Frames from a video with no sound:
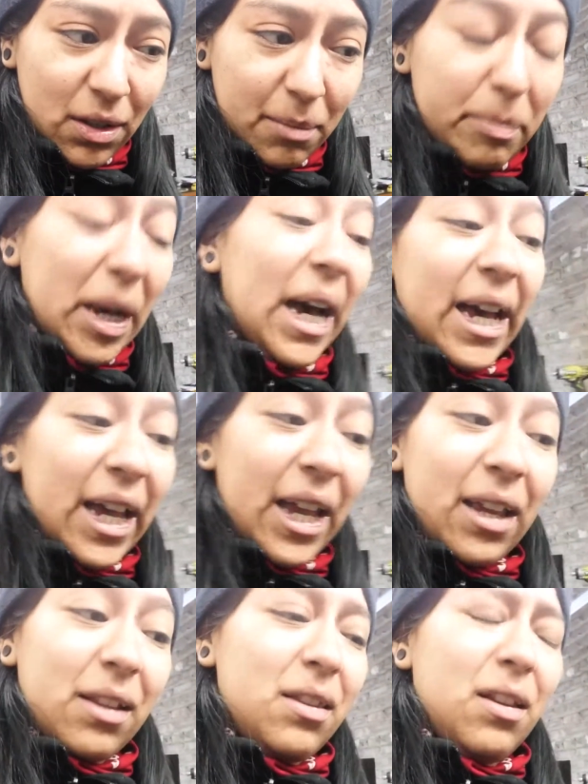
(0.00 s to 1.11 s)

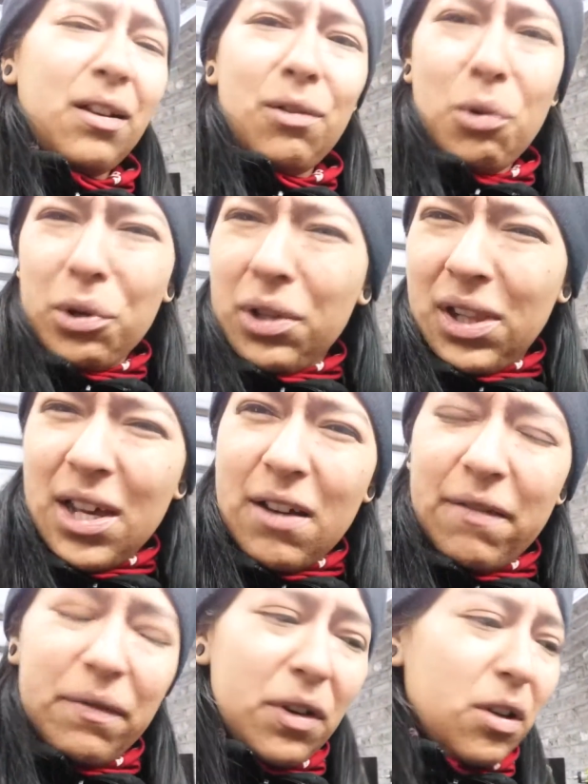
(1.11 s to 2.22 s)
bike, the oil
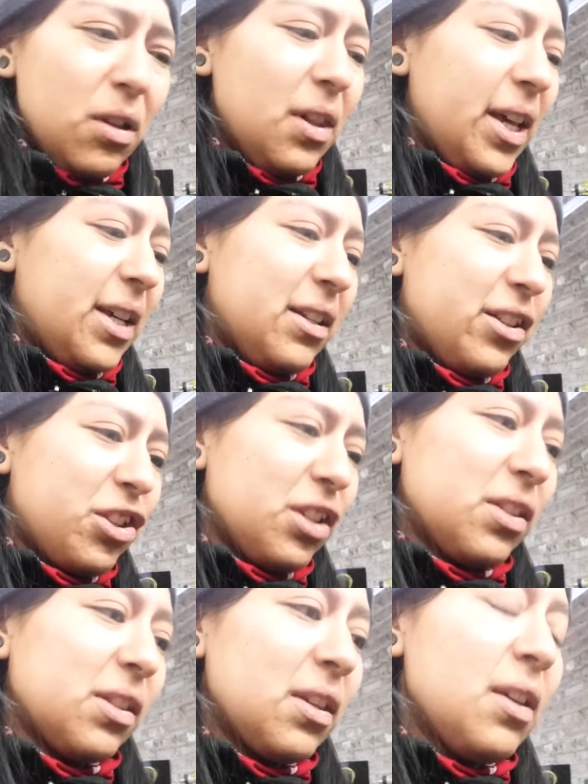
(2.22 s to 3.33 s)
level. And it's
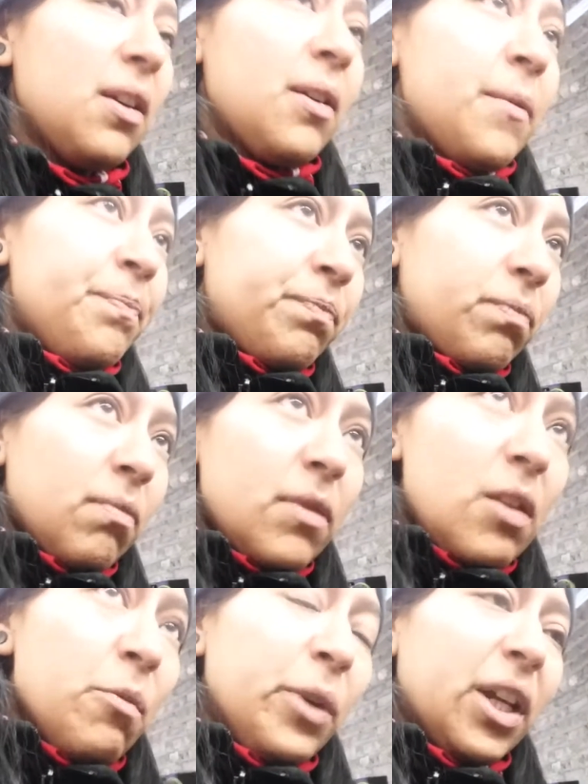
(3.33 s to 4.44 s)
just,
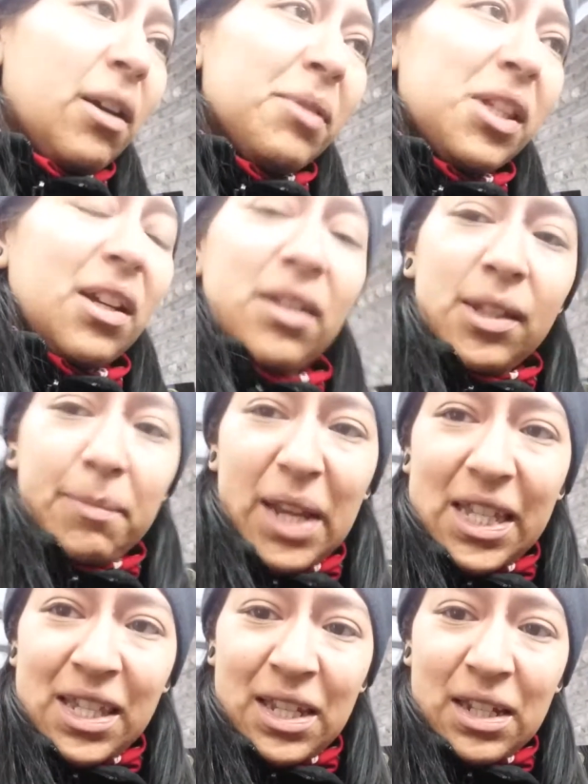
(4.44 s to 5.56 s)
when it comes to
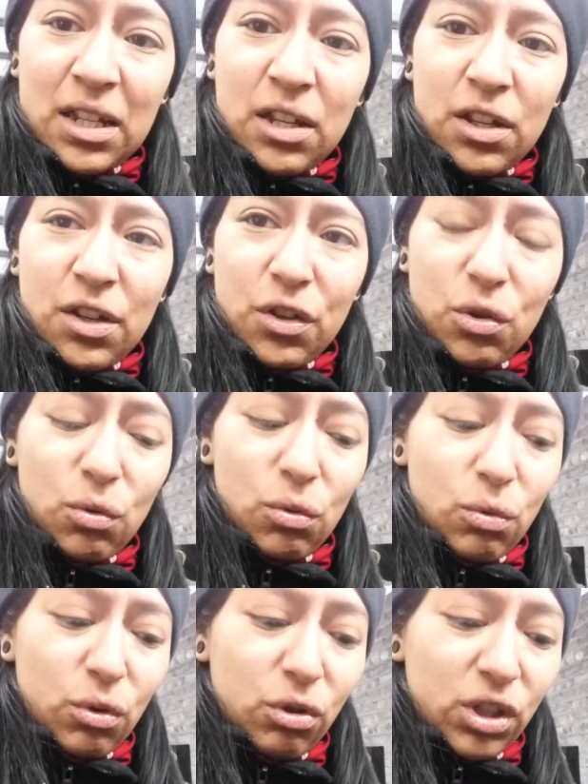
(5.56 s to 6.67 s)
customizing,
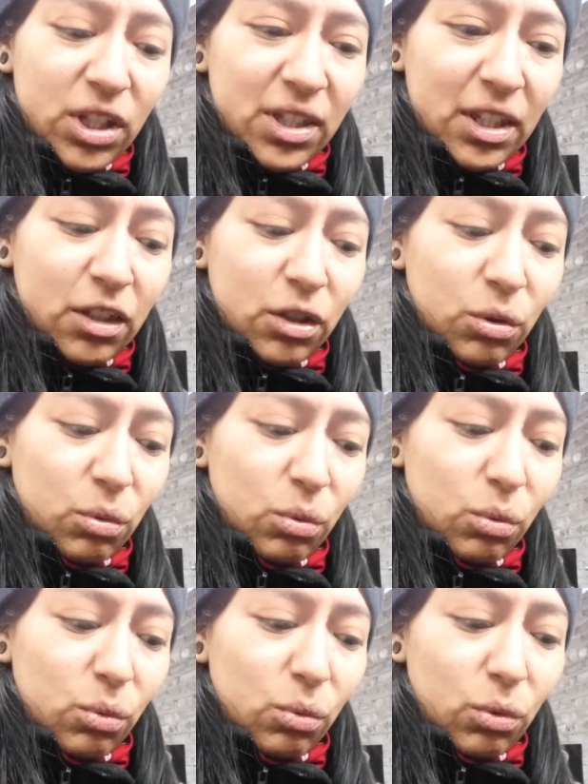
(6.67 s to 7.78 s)
you just need
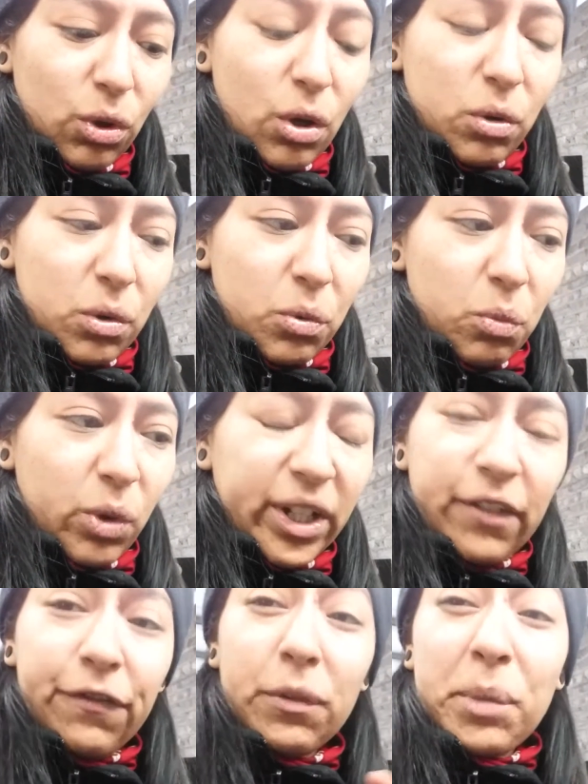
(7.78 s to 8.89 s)
to know what
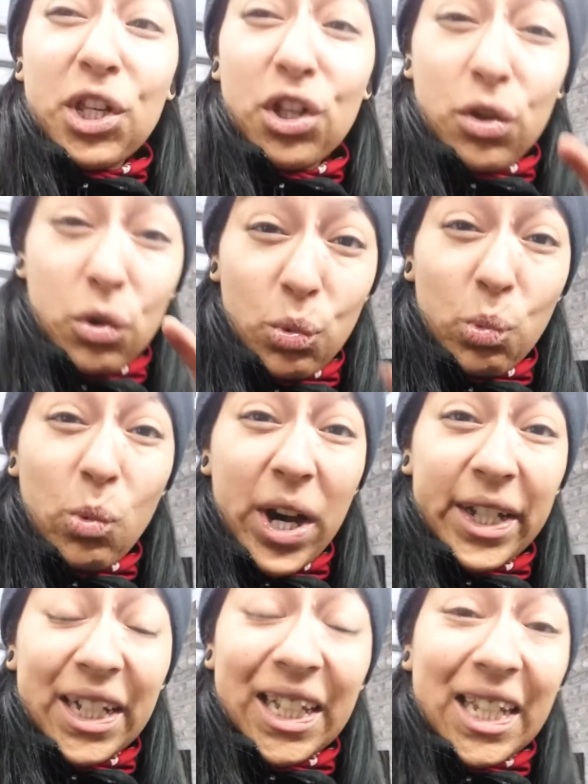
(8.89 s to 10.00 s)
information you
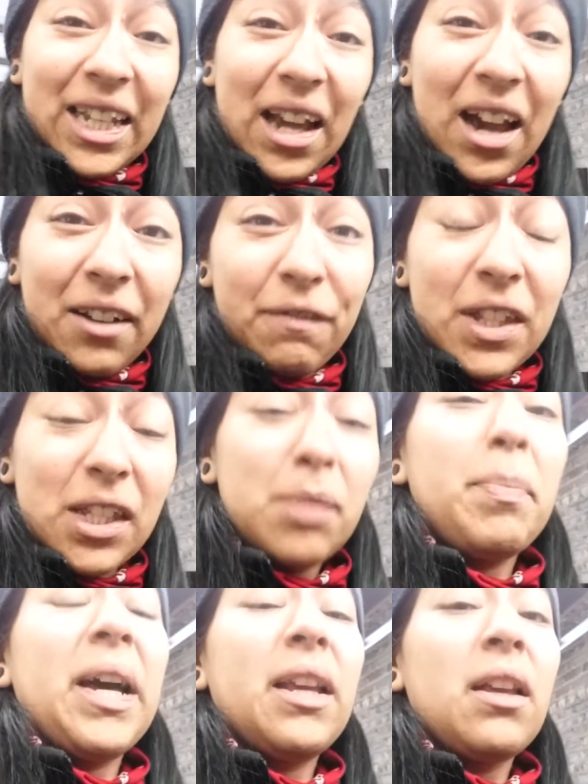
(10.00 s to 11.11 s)
want to get out of this
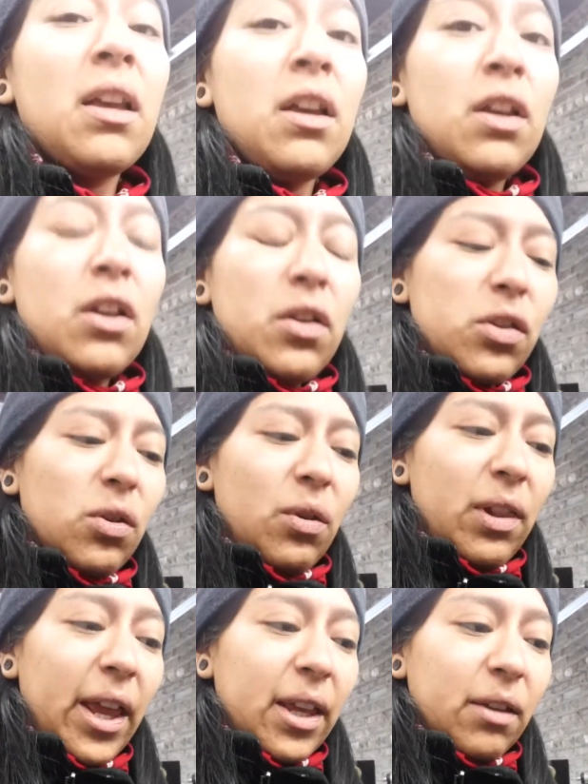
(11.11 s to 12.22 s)
bike. So
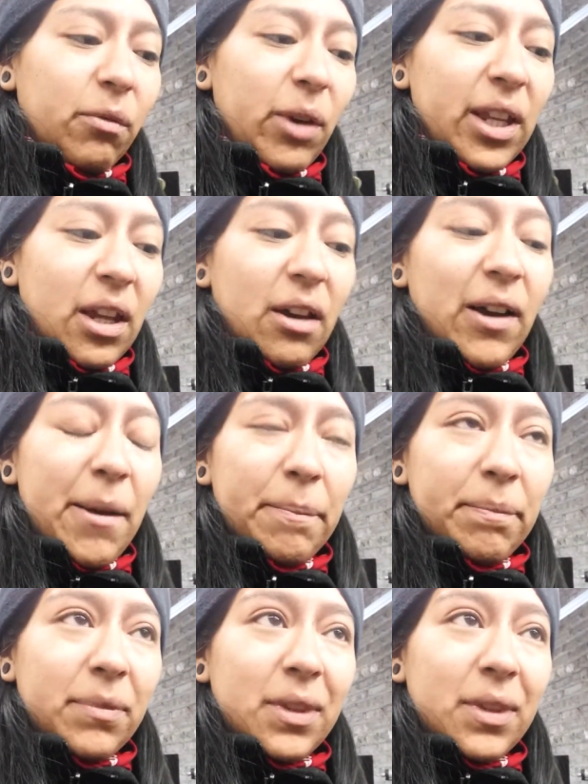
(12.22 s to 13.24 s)
like right now, I'm